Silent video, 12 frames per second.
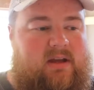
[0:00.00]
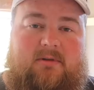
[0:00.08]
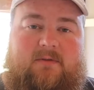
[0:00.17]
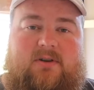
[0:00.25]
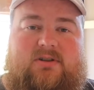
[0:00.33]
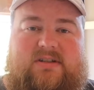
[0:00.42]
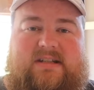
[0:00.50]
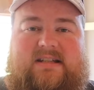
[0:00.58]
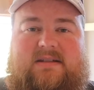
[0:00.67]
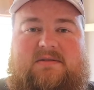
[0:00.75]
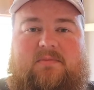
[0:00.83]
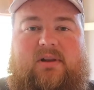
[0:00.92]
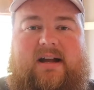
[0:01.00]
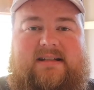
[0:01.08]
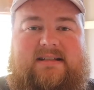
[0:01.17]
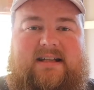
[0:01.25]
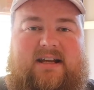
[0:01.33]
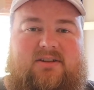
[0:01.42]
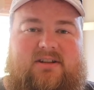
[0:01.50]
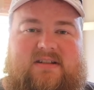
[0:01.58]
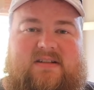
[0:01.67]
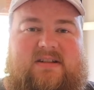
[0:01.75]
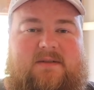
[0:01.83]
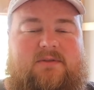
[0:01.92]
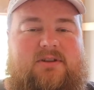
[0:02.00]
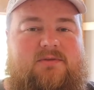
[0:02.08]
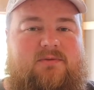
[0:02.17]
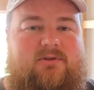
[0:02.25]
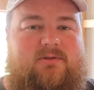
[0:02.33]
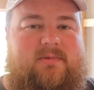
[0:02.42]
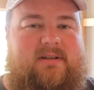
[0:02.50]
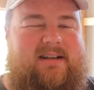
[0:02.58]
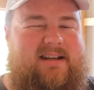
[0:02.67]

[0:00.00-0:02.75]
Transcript: But first, let's get some supplies together, get some stuff in this room,